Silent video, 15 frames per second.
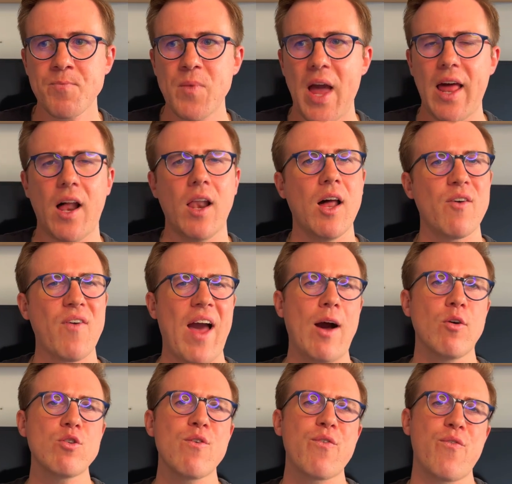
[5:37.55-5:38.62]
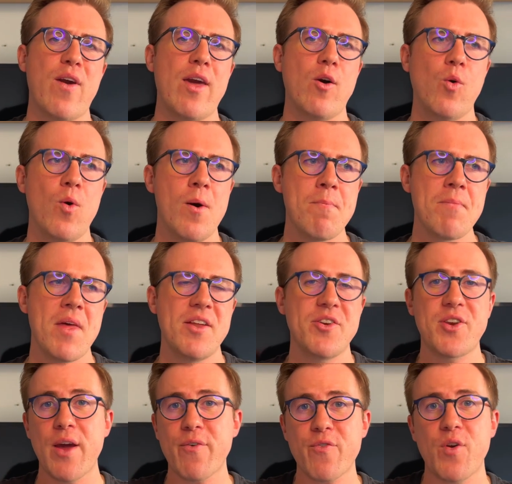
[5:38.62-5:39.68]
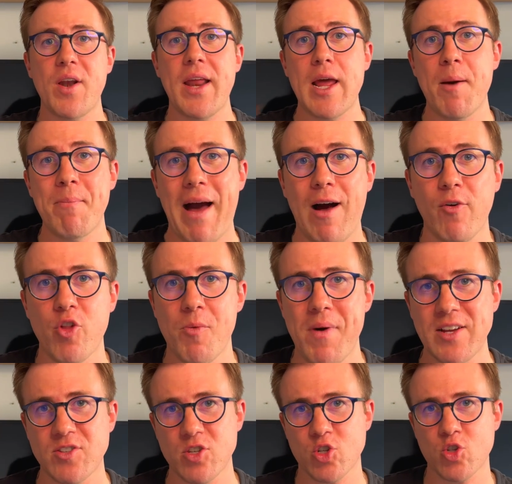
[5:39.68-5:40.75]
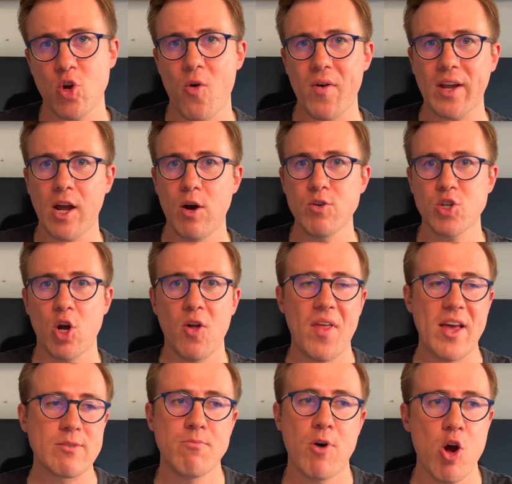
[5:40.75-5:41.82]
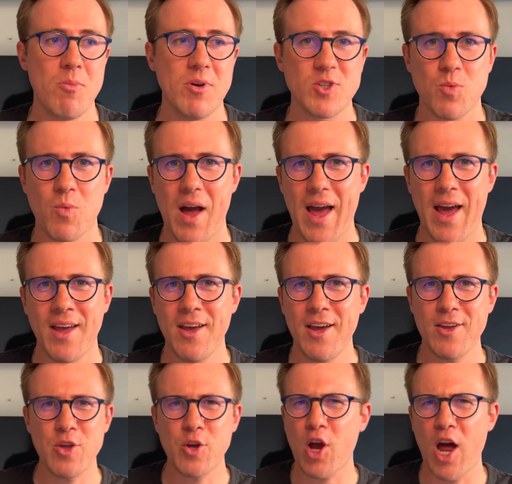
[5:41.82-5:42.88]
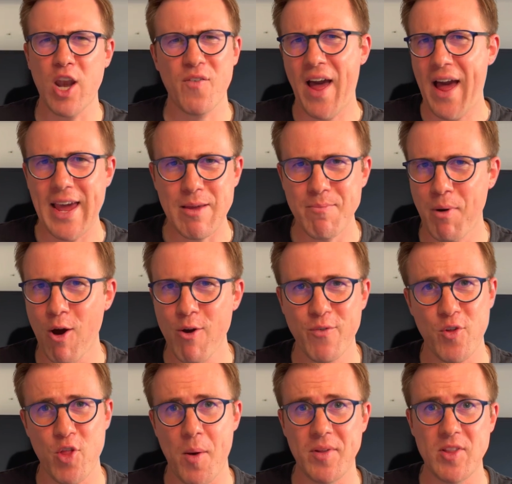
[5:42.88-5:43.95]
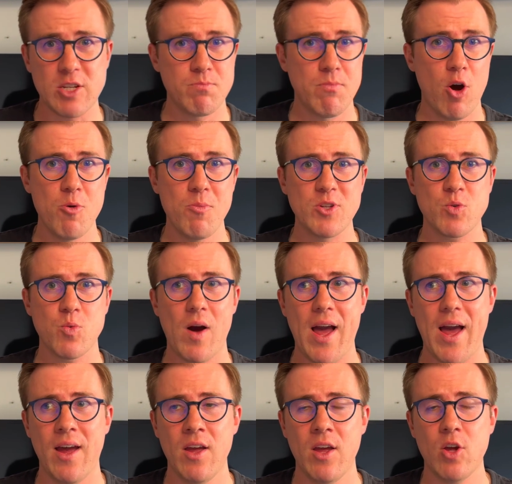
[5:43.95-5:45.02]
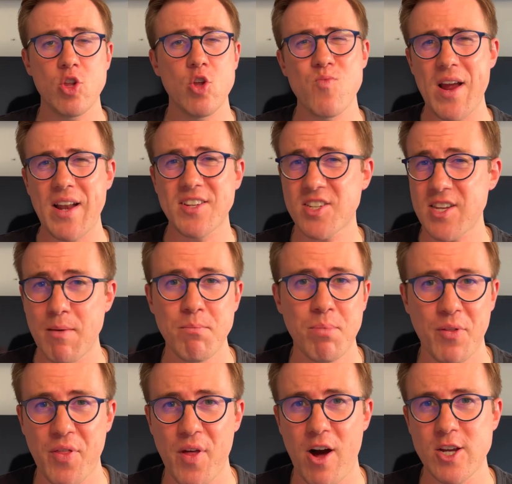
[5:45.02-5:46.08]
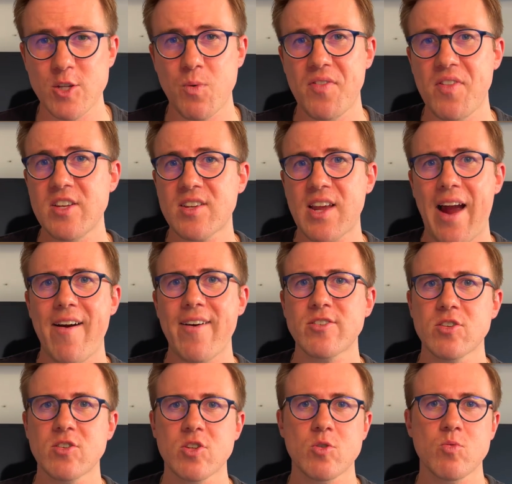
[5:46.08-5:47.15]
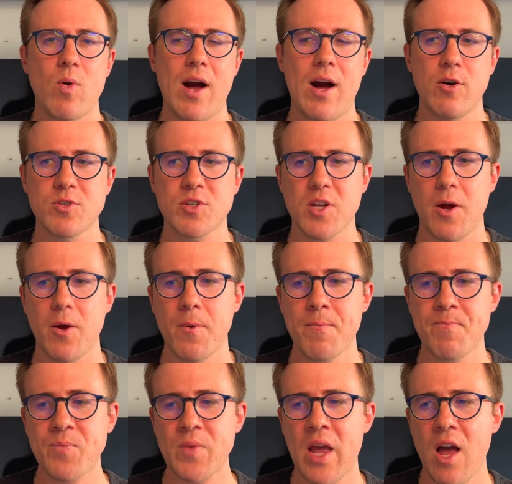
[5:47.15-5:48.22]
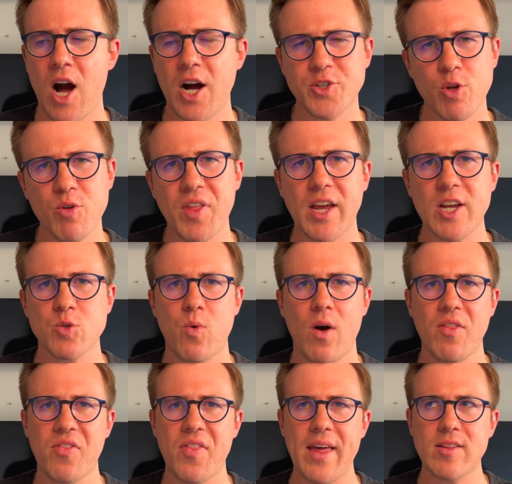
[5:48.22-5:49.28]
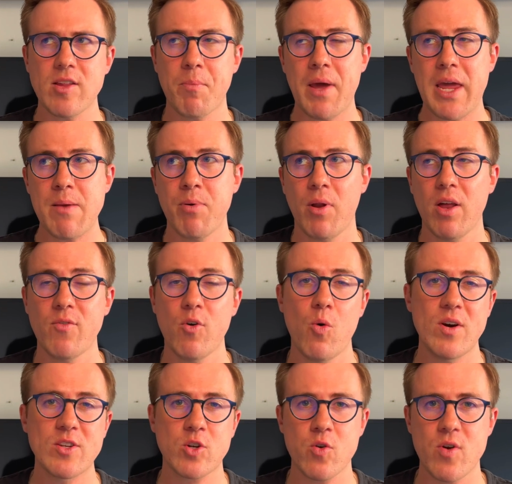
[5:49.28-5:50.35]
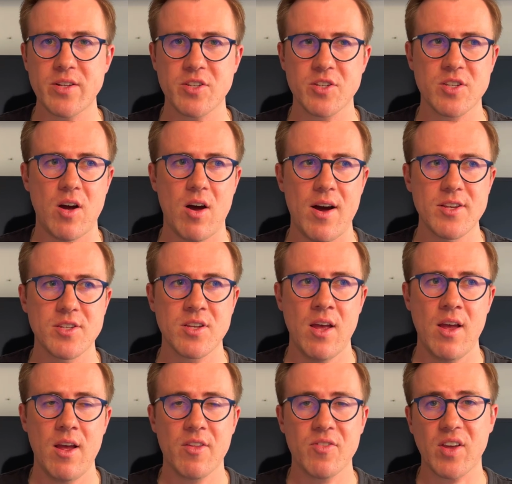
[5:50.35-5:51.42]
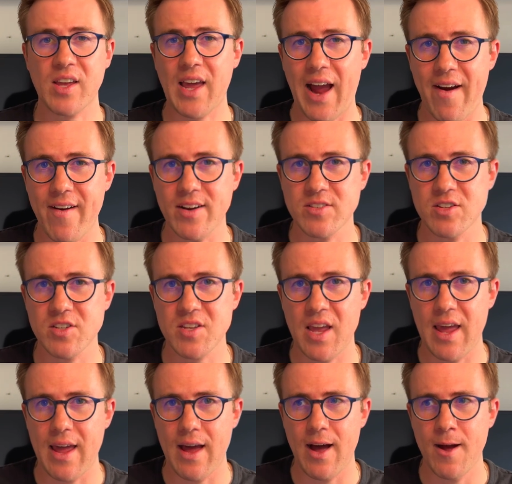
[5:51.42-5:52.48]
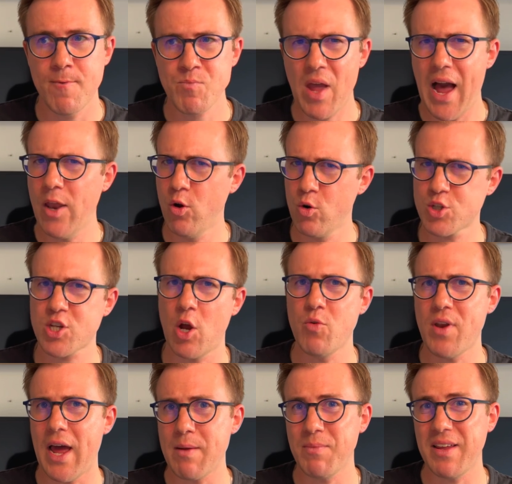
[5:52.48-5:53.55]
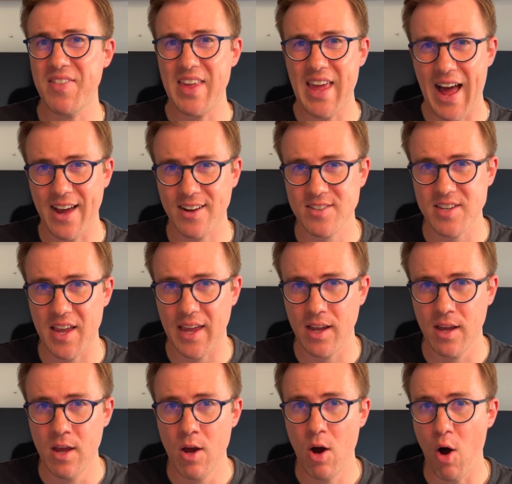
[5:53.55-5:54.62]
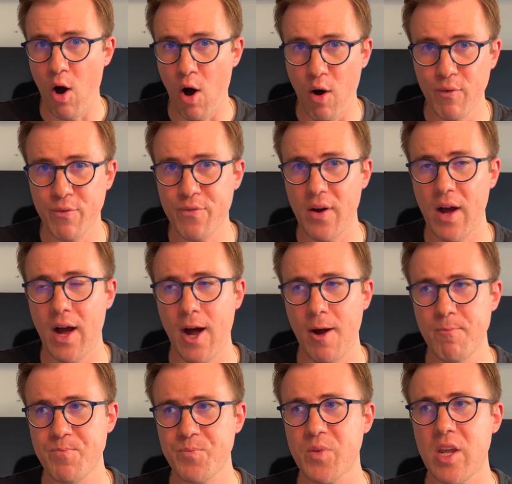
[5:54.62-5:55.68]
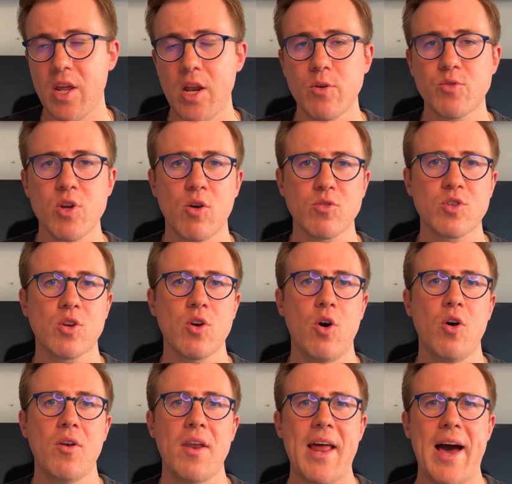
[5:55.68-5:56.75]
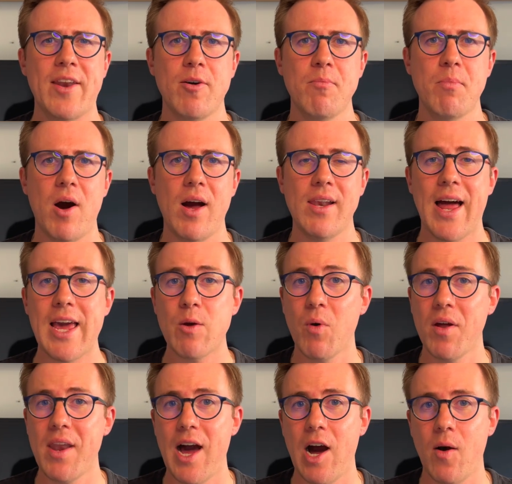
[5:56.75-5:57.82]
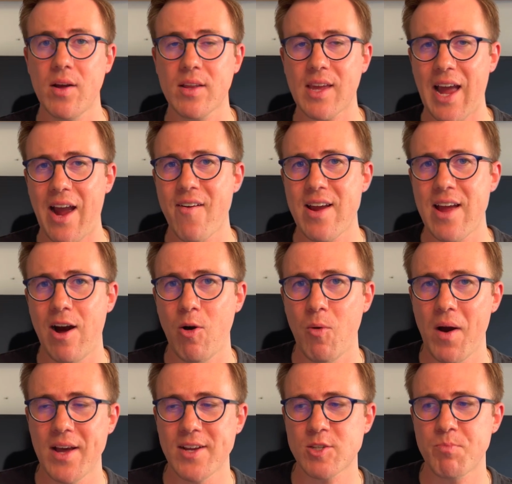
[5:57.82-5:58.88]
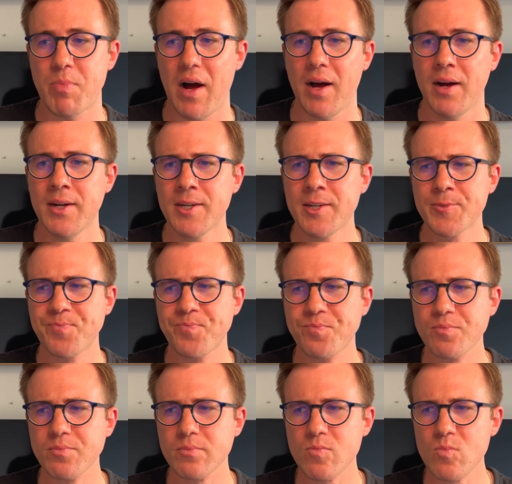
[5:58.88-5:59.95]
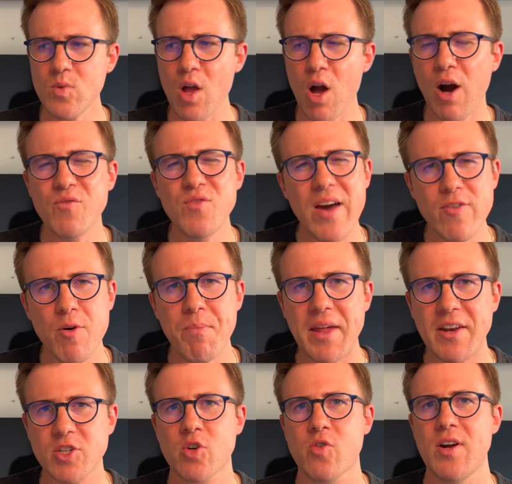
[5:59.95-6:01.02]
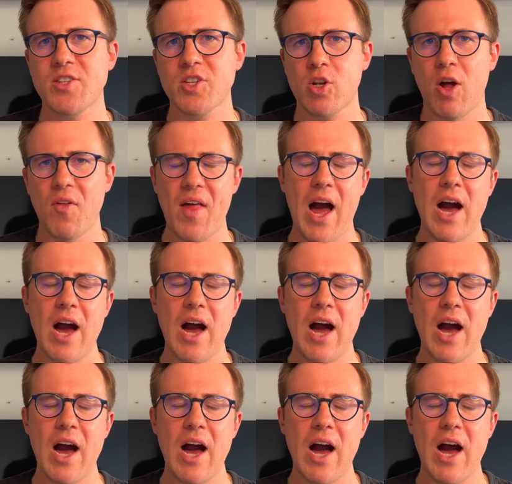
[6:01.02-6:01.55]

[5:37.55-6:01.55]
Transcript: And I love how you feel differently about them as the story goes on. There's moments where you kind of hate both of them, and there's moments where you really sympathize with these characters as well. So I do think it's one thing that people have always criticized the characters here, and also namely the acting of Dr. Gordon and Adam by Leigh Whannell and Cary Elwes. But I've never been as critical on that.